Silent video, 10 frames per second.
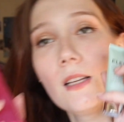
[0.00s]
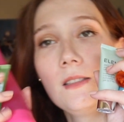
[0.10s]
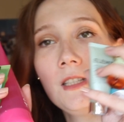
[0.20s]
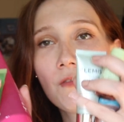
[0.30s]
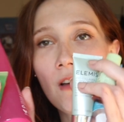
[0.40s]

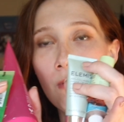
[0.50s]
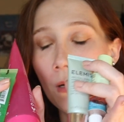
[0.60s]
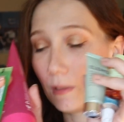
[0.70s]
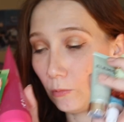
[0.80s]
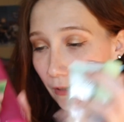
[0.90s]
These 5
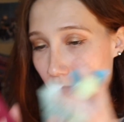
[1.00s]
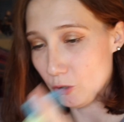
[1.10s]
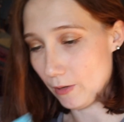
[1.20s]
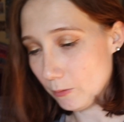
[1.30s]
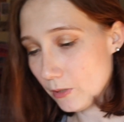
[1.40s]
colors I will definitely
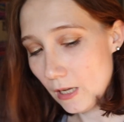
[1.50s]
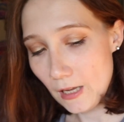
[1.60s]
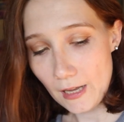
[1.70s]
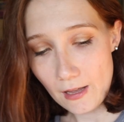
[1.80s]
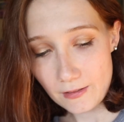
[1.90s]
try out.
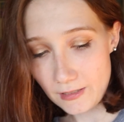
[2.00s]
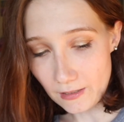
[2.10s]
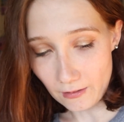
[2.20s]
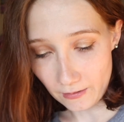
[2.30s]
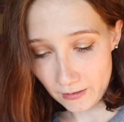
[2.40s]

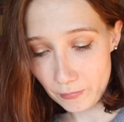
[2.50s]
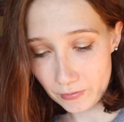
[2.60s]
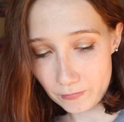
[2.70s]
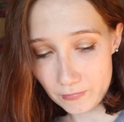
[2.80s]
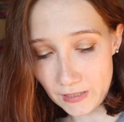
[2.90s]

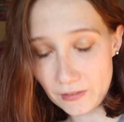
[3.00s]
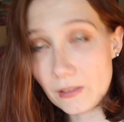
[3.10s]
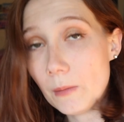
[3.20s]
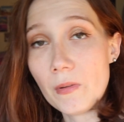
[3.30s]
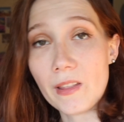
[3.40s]
The tinted
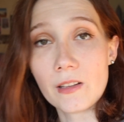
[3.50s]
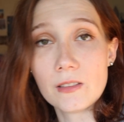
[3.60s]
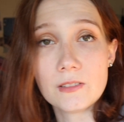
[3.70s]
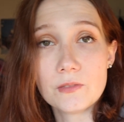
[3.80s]
lip thing,